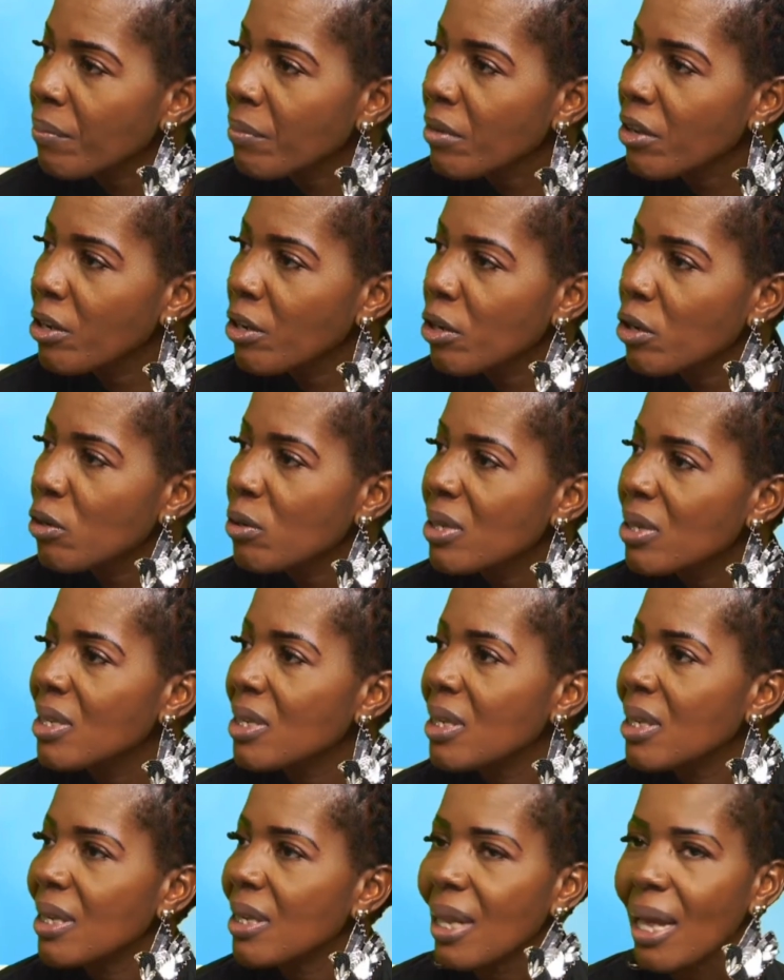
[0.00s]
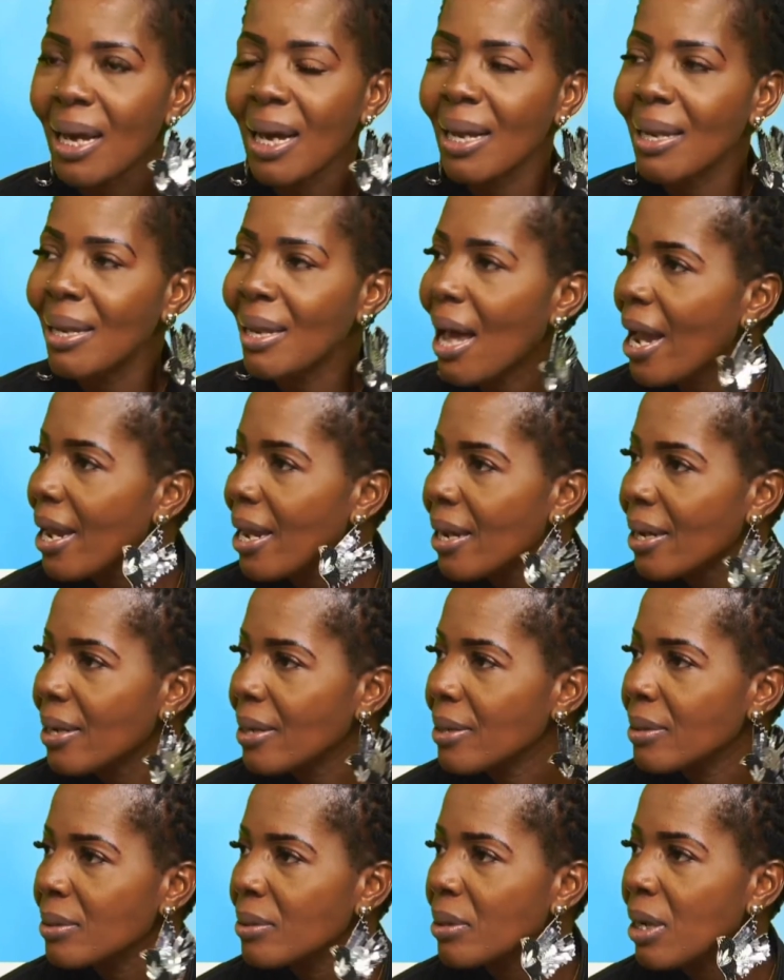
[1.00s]
You'll see like a
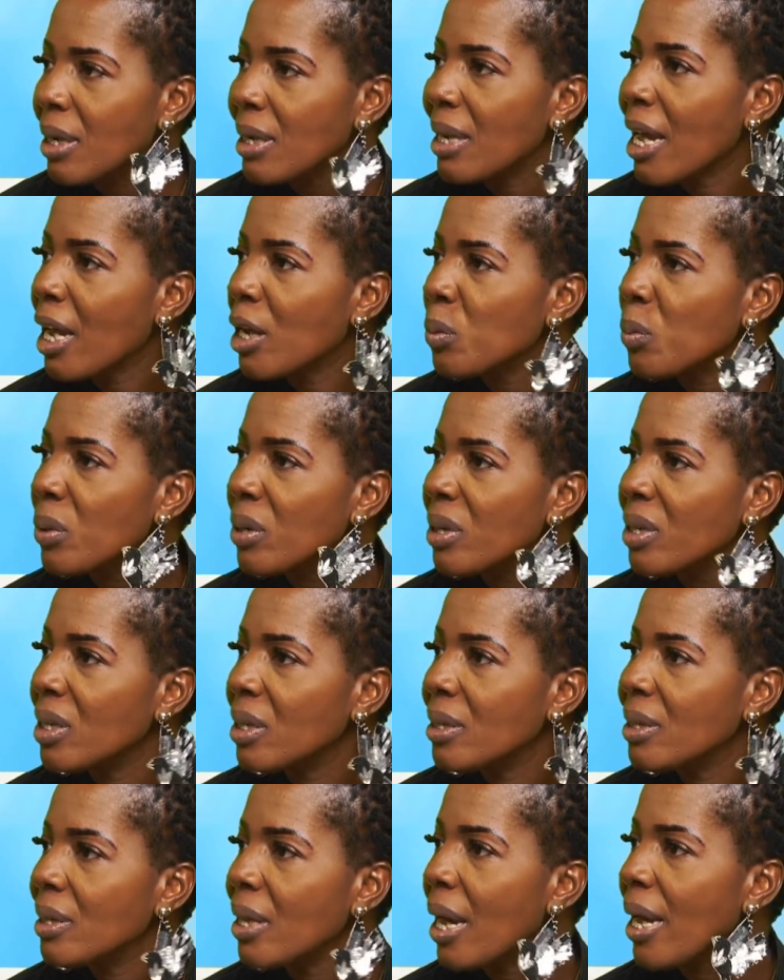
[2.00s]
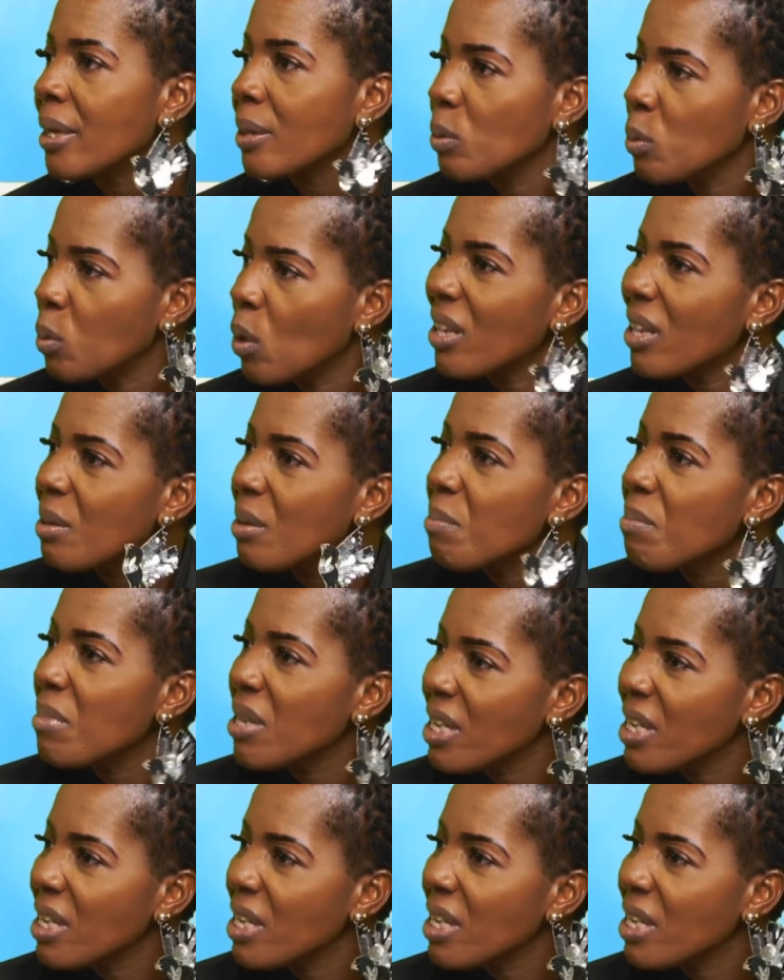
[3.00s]
lion will eat like what the meat,